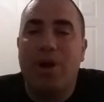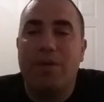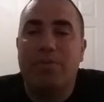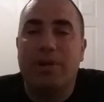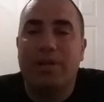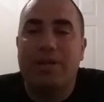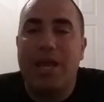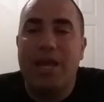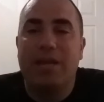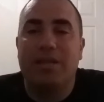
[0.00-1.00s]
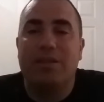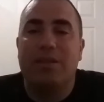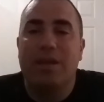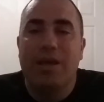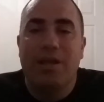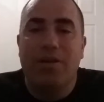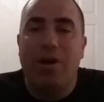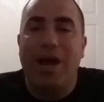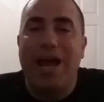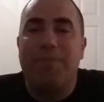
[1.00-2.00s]
Robert and Ned, and they're
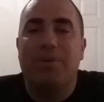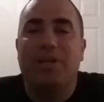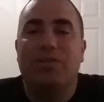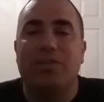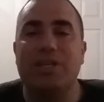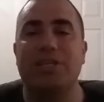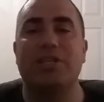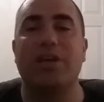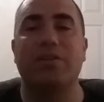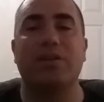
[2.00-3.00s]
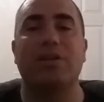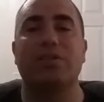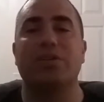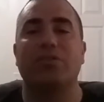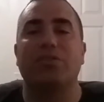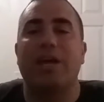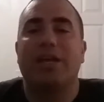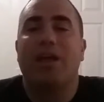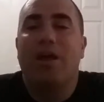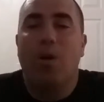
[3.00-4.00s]
all happy to see each other, and it just
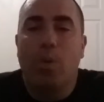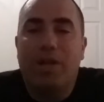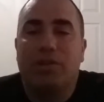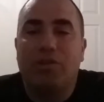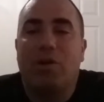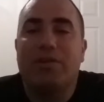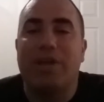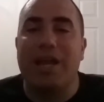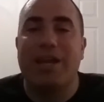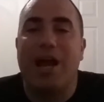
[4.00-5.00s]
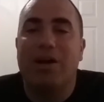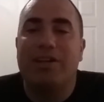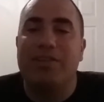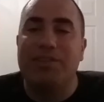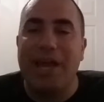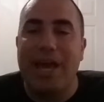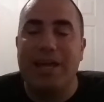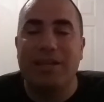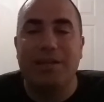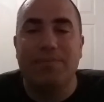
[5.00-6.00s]
where the story's at now, it's
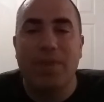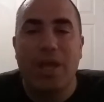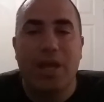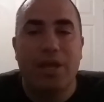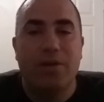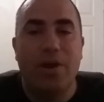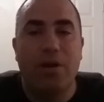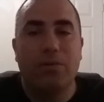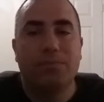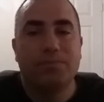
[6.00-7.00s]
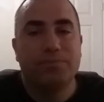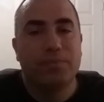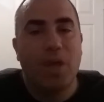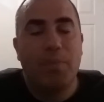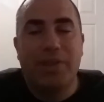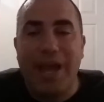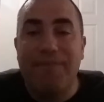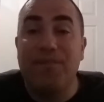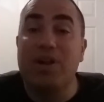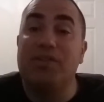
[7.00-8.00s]
sad, and, but
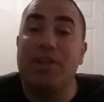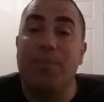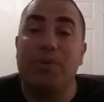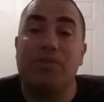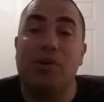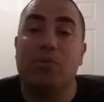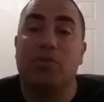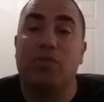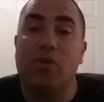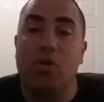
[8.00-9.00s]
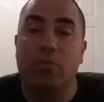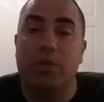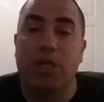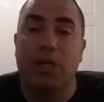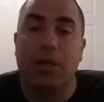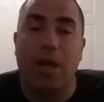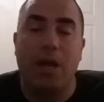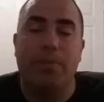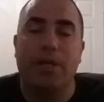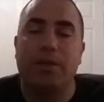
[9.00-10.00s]
that first episode sold me.
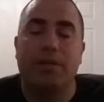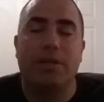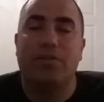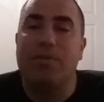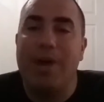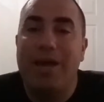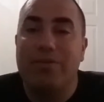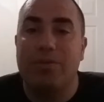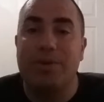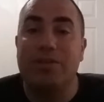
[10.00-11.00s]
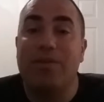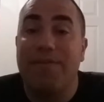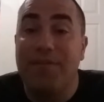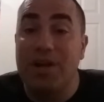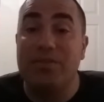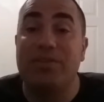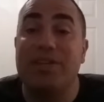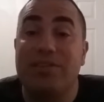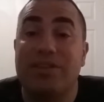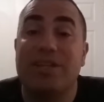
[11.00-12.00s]
I mean, it's a masterpiece. The first
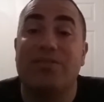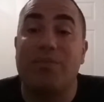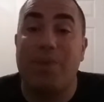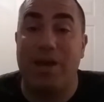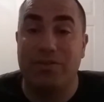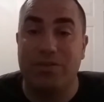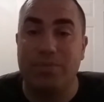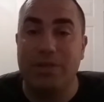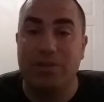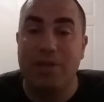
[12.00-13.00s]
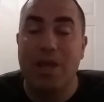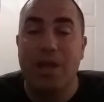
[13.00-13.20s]
season is a masterpiece.